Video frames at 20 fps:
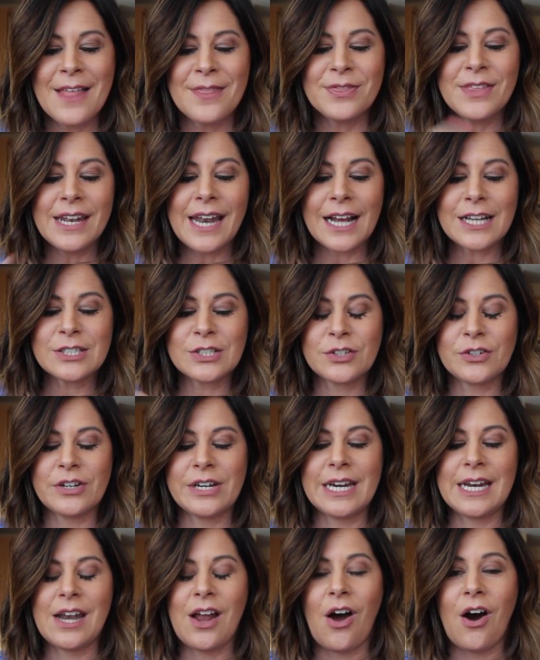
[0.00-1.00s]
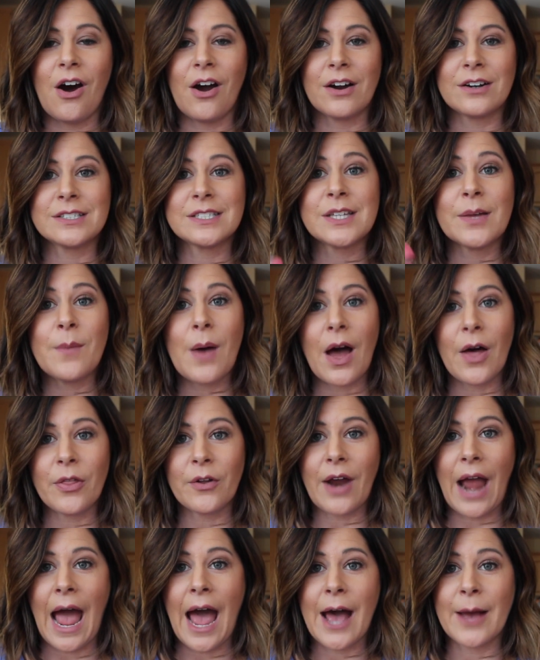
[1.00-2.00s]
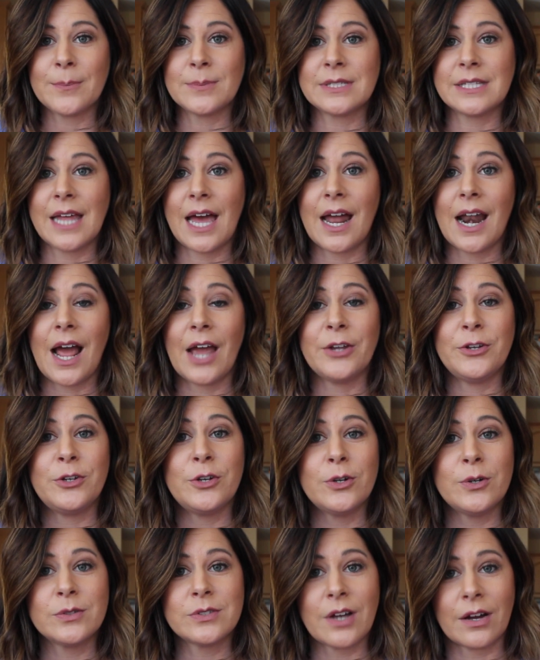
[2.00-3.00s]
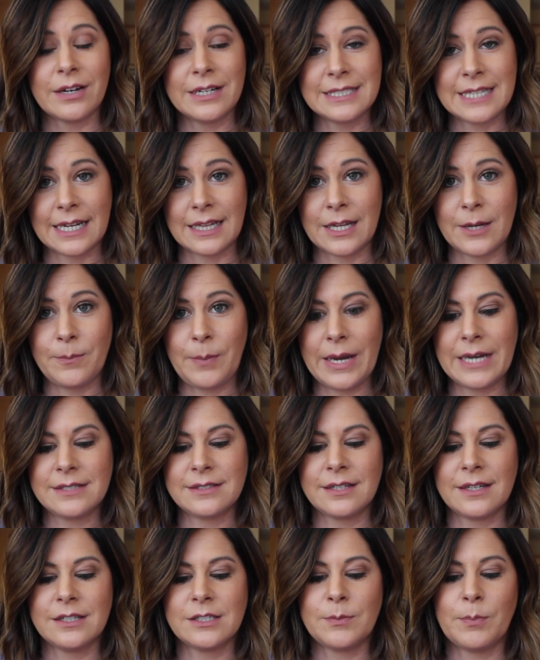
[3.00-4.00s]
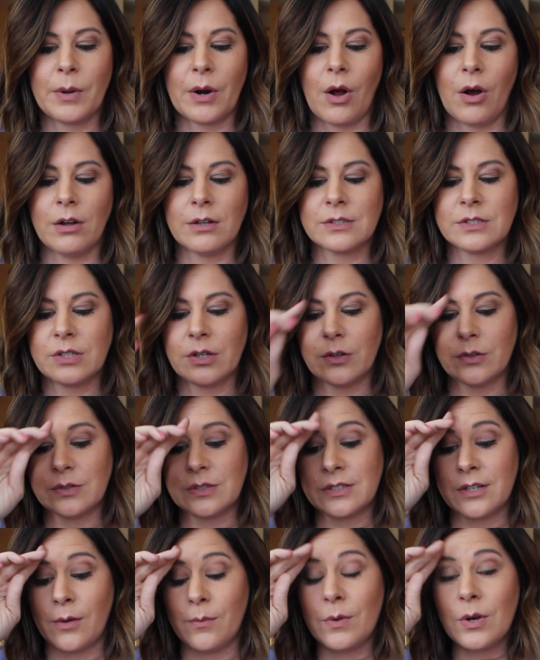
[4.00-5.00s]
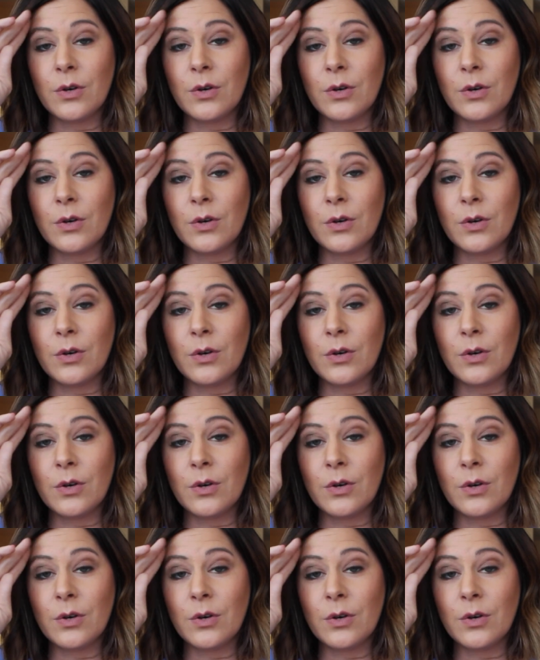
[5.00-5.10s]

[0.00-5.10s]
The next screen are some other apps that I use on a daily basis, but also some